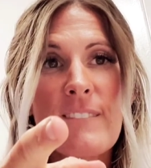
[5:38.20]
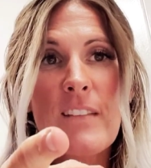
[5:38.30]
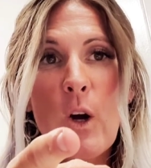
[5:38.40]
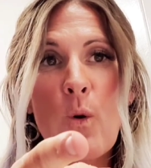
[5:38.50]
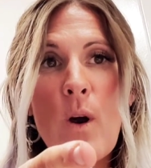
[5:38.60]

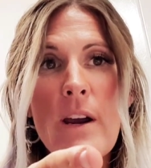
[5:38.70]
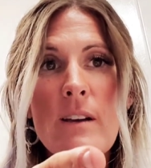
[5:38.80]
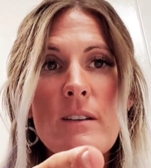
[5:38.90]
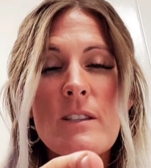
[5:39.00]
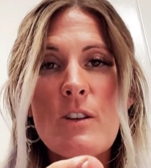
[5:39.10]
Go to work.
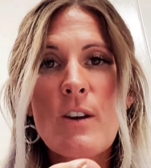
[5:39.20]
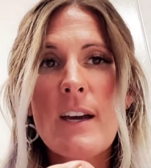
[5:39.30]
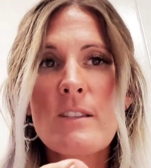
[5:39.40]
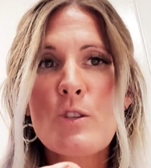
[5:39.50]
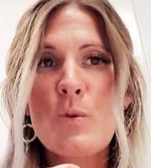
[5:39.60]
See you
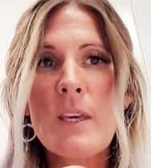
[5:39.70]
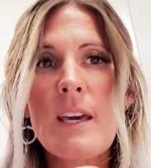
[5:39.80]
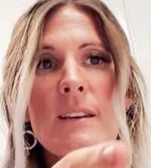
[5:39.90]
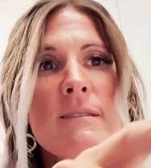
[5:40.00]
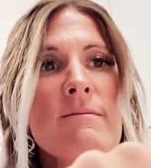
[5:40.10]
guys this
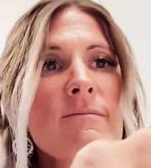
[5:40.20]
weekend.